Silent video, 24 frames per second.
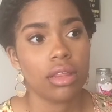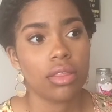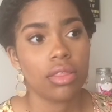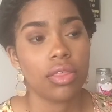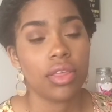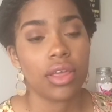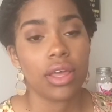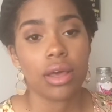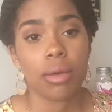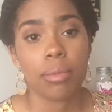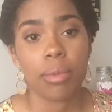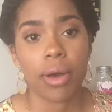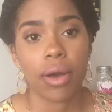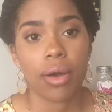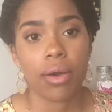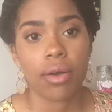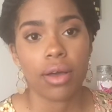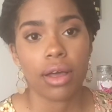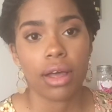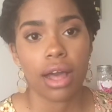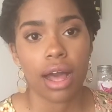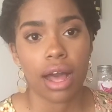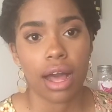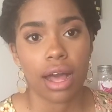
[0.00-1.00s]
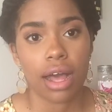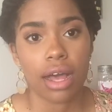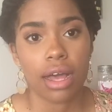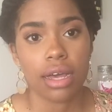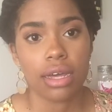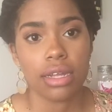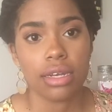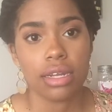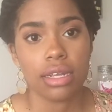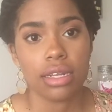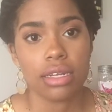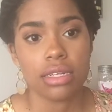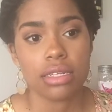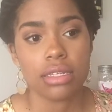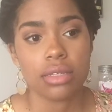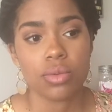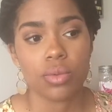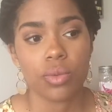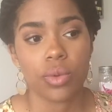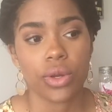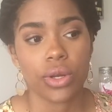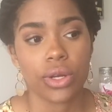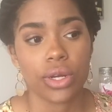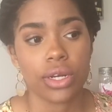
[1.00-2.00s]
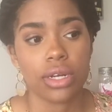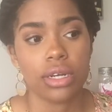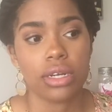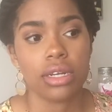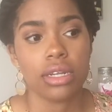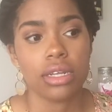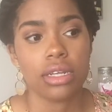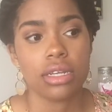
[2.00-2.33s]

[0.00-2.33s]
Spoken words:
think about God and his word